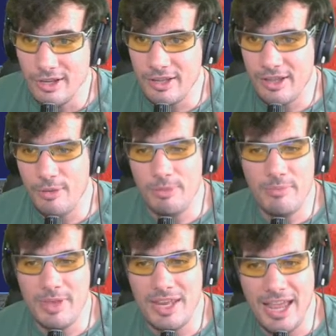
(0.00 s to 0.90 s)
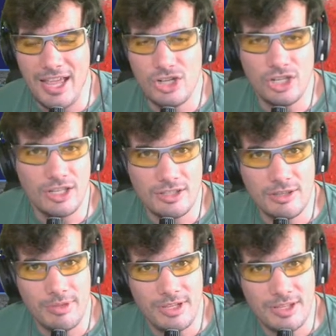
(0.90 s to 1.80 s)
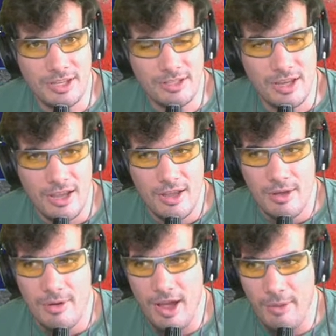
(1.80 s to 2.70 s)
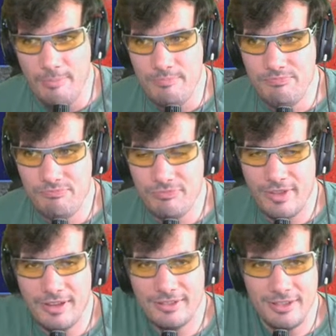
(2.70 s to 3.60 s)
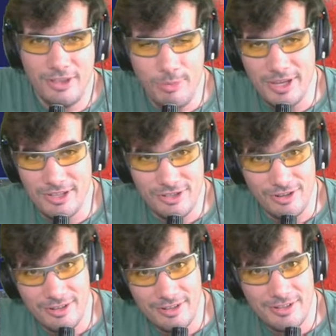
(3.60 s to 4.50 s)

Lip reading: help give me an edge against some of these kids. I'm a little bit concerned